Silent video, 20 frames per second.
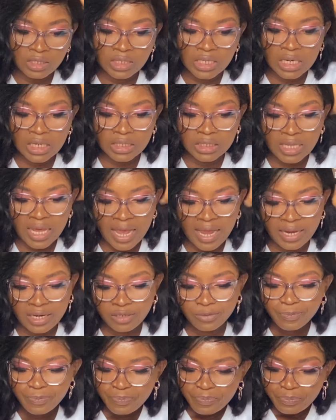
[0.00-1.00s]
Sunnyside,
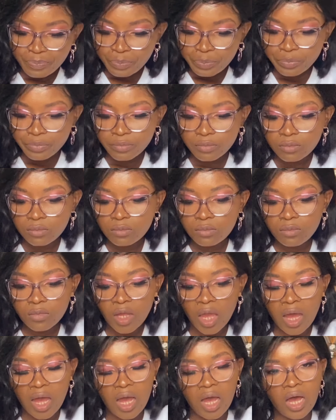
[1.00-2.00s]

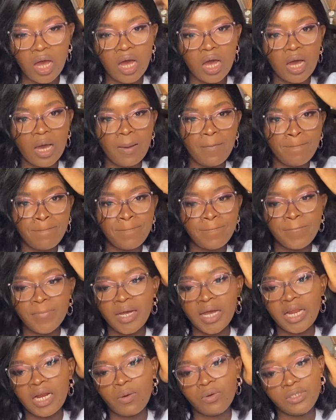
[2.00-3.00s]
and
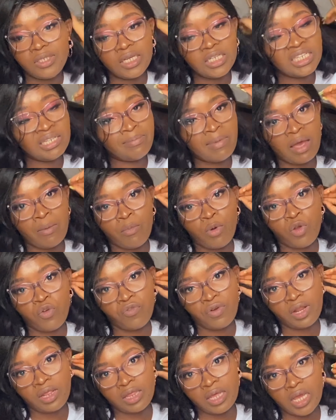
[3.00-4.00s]
I was dating my
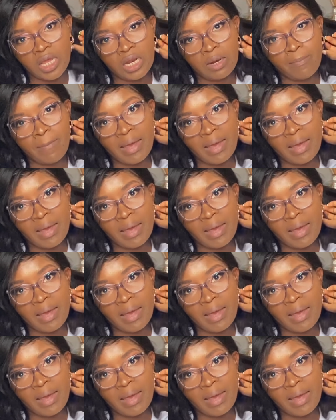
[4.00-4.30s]
boyfriend then.